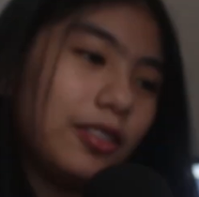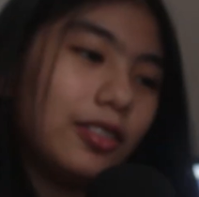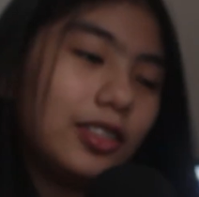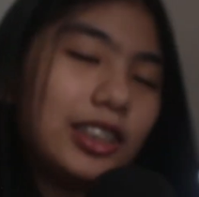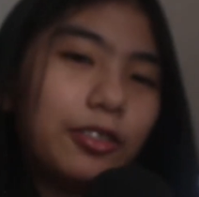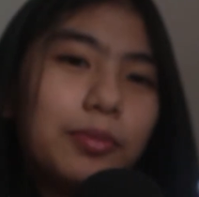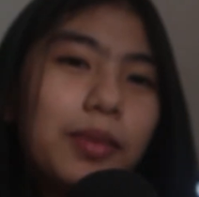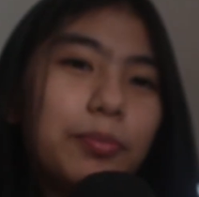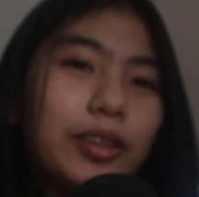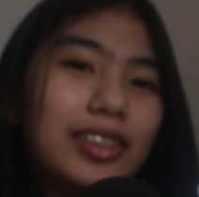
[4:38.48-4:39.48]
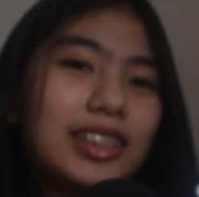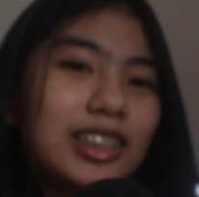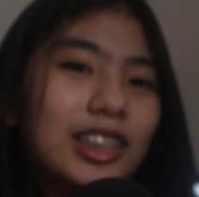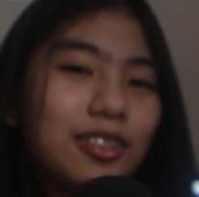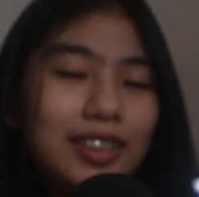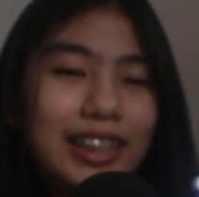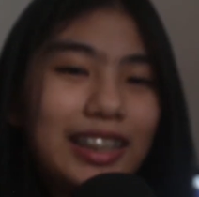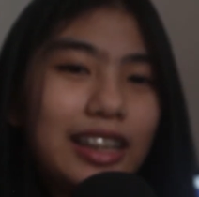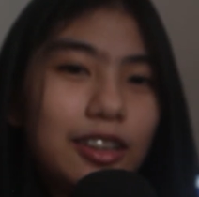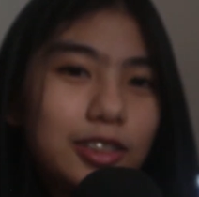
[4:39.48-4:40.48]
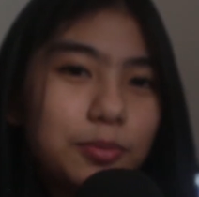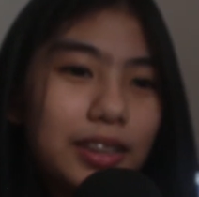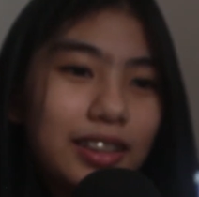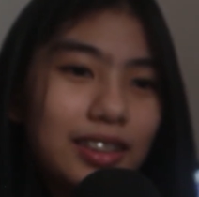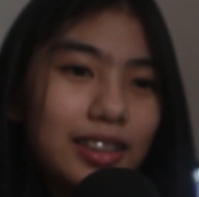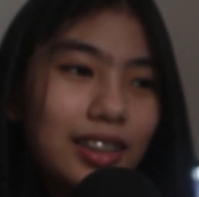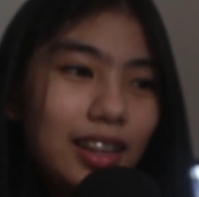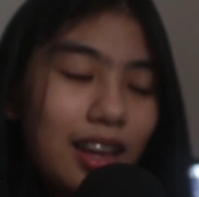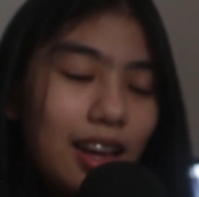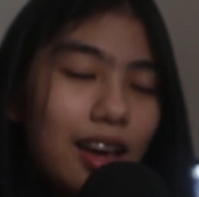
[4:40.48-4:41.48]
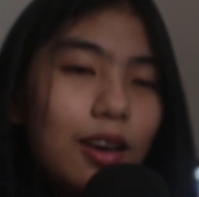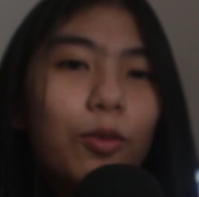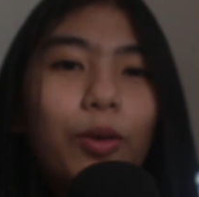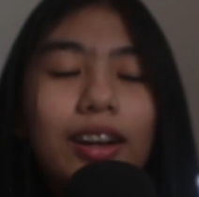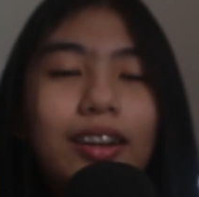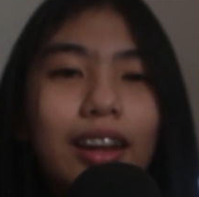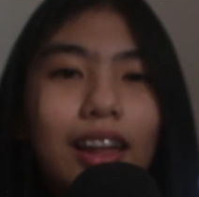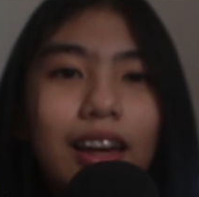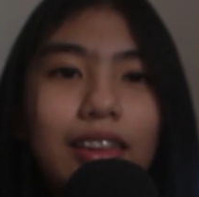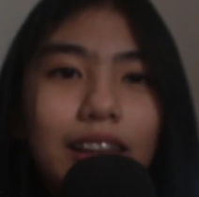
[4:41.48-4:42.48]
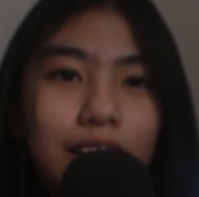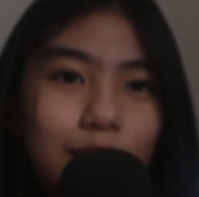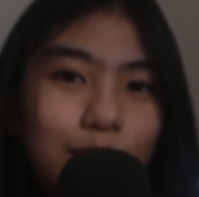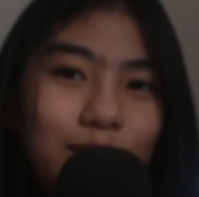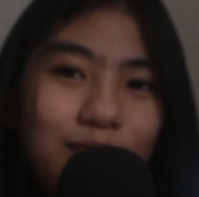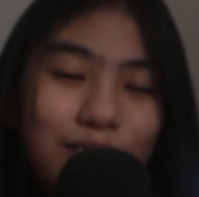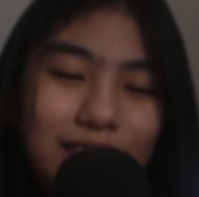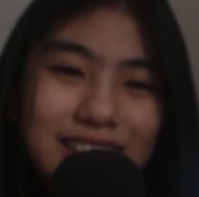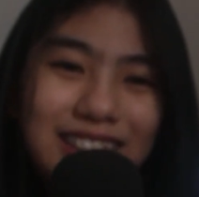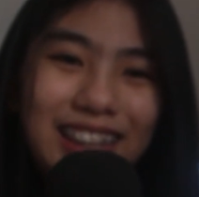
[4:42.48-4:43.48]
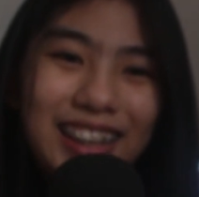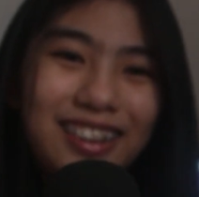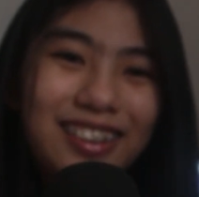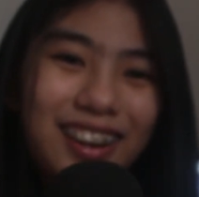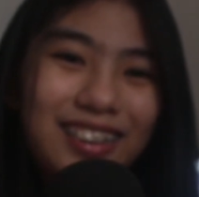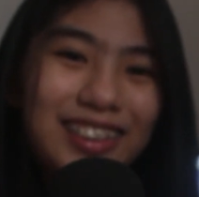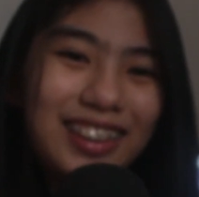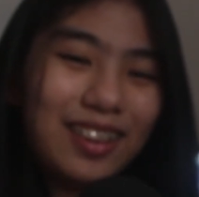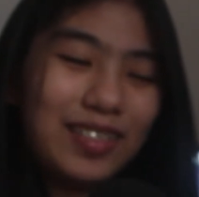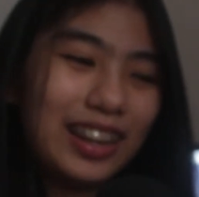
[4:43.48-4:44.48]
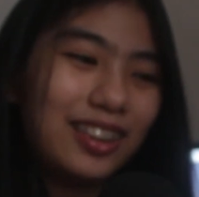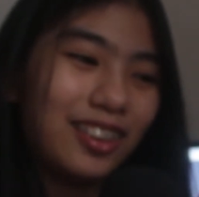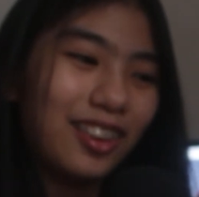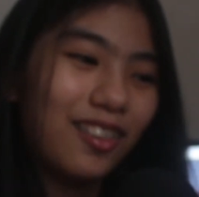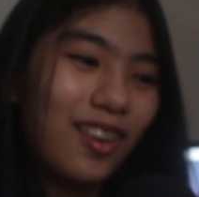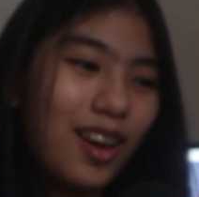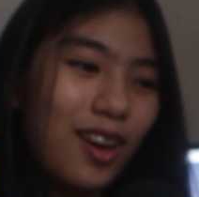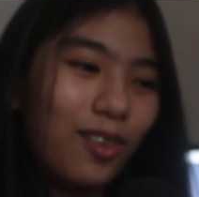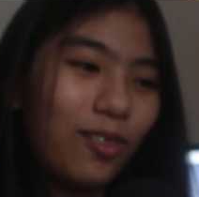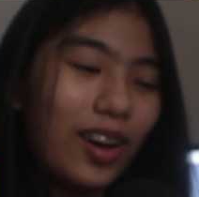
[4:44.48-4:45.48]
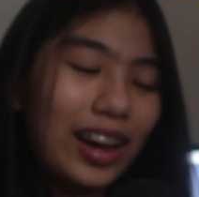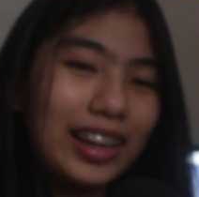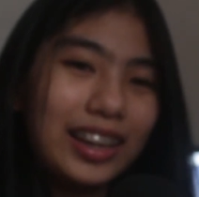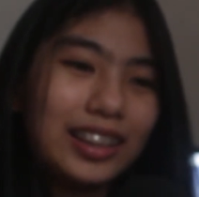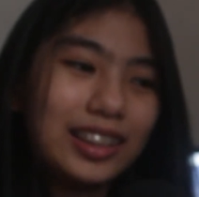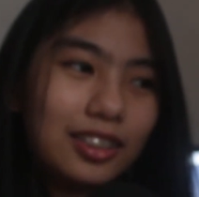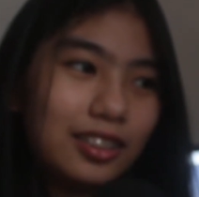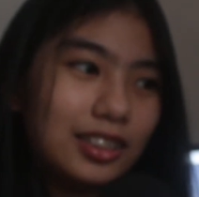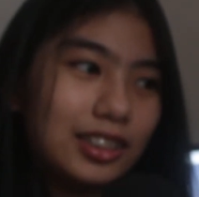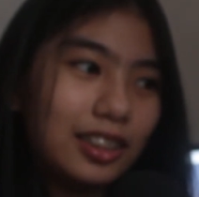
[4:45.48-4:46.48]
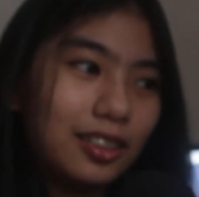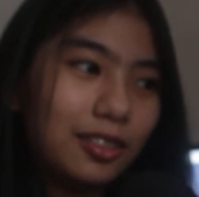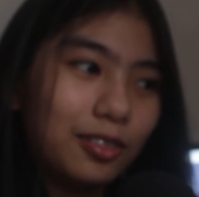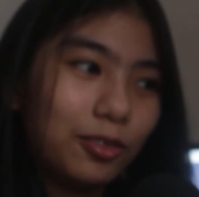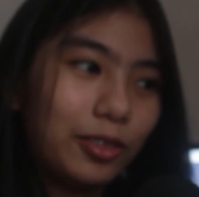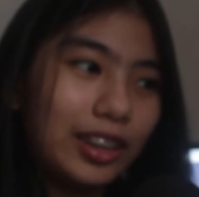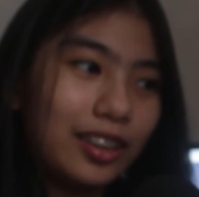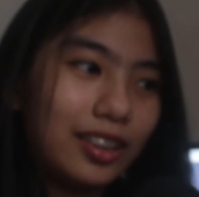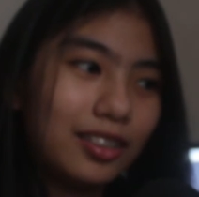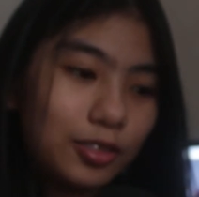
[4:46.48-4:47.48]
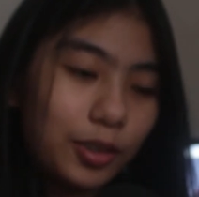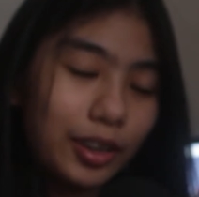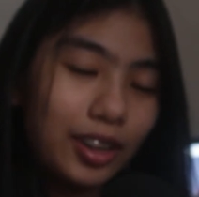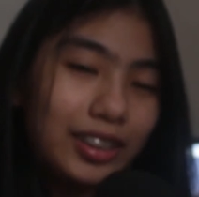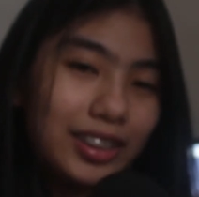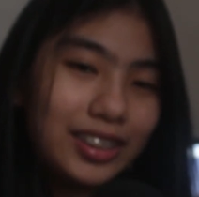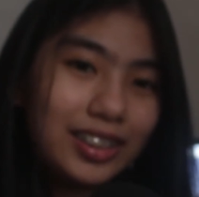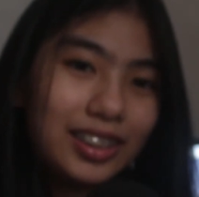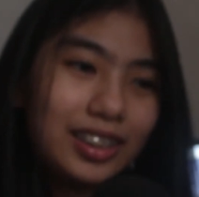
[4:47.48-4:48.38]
you still remember this Q&A announcement, one, I thank you for sticking around. I mean, I don't know why you still wait around for my content,